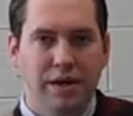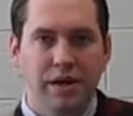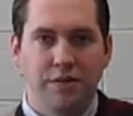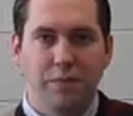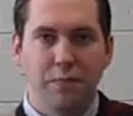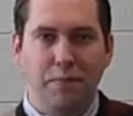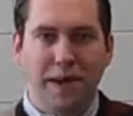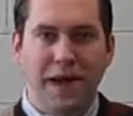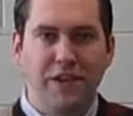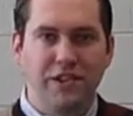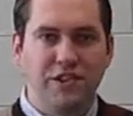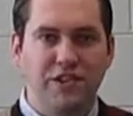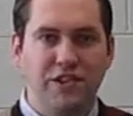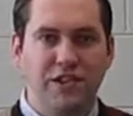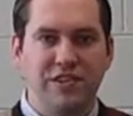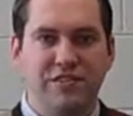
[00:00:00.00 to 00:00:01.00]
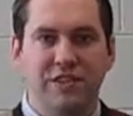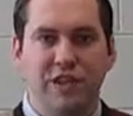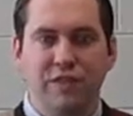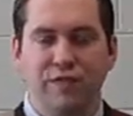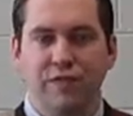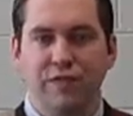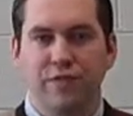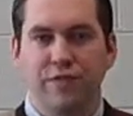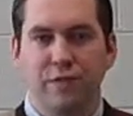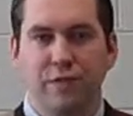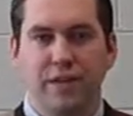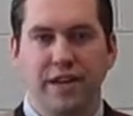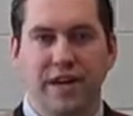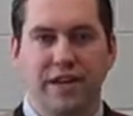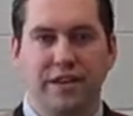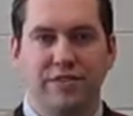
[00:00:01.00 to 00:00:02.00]
The balance sheet's different from the
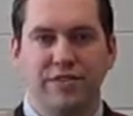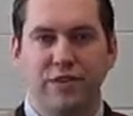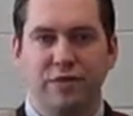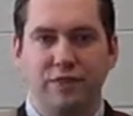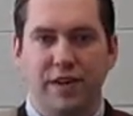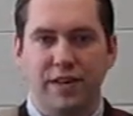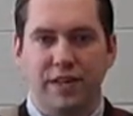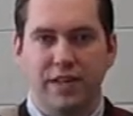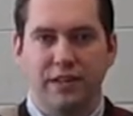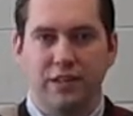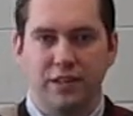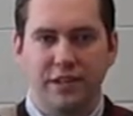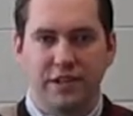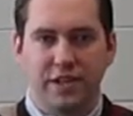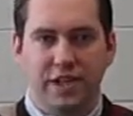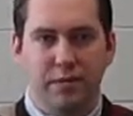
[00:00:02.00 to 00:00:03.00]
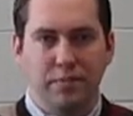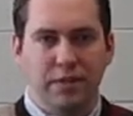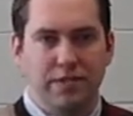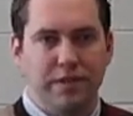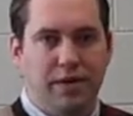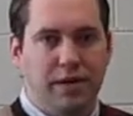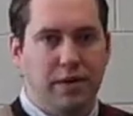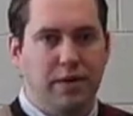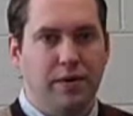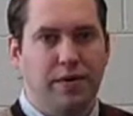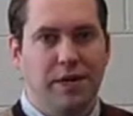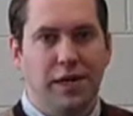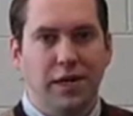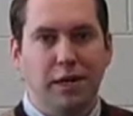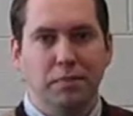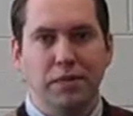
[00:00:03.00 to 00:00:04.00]
last 2 financial statements though,
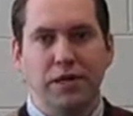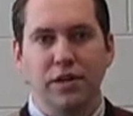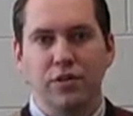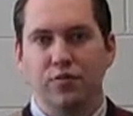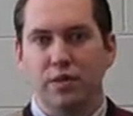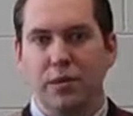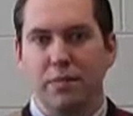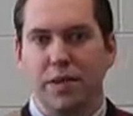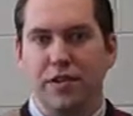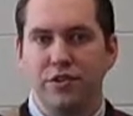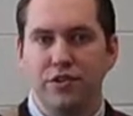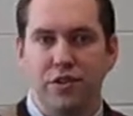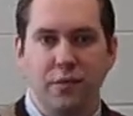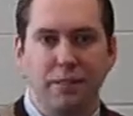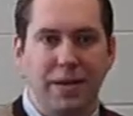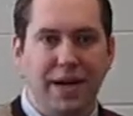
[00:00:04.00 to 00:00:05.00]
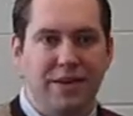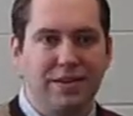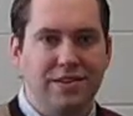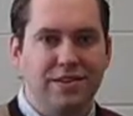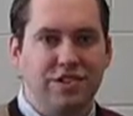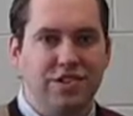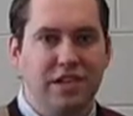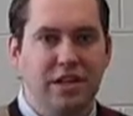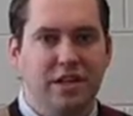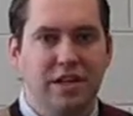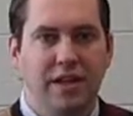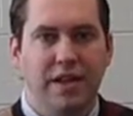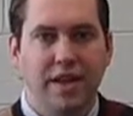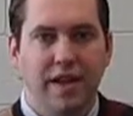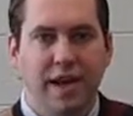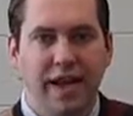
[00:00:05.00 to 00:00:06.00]
because we measure the balance sheet
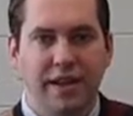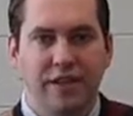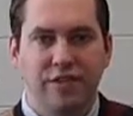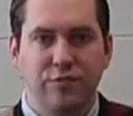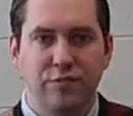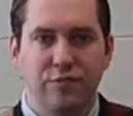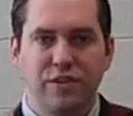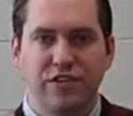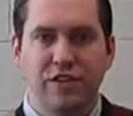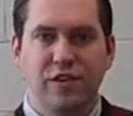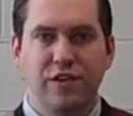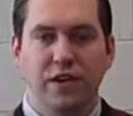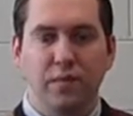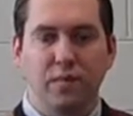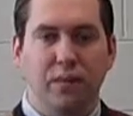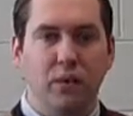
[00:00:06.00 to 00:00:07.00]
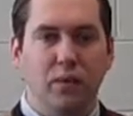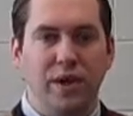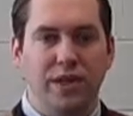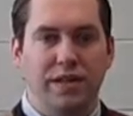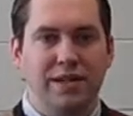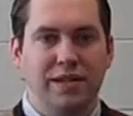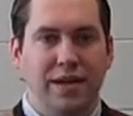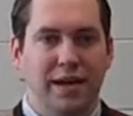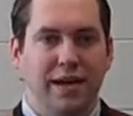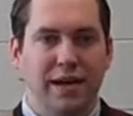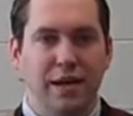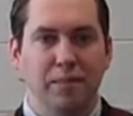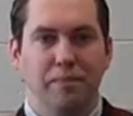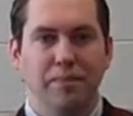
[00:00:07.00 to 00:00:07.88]
at a specific point in time.